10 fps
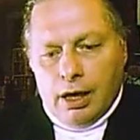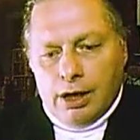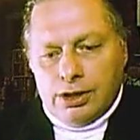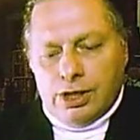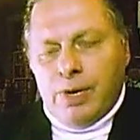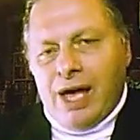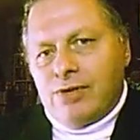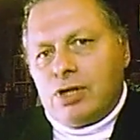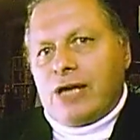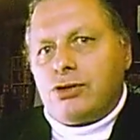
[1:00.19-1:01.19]
See, we have an
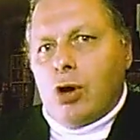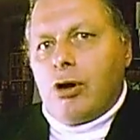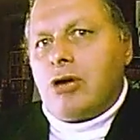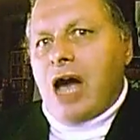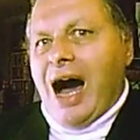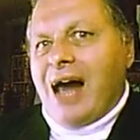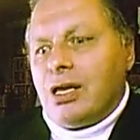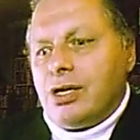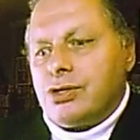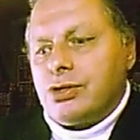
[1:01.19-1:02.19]
electoral
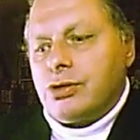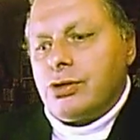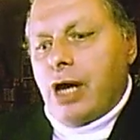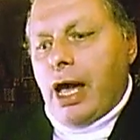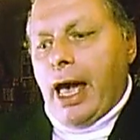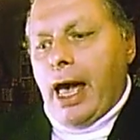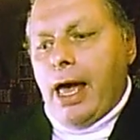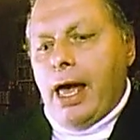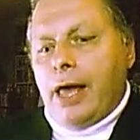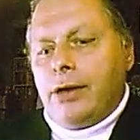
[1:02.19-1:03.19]
college,
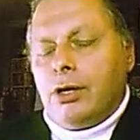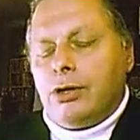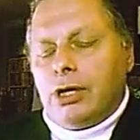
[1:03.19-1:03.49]
and the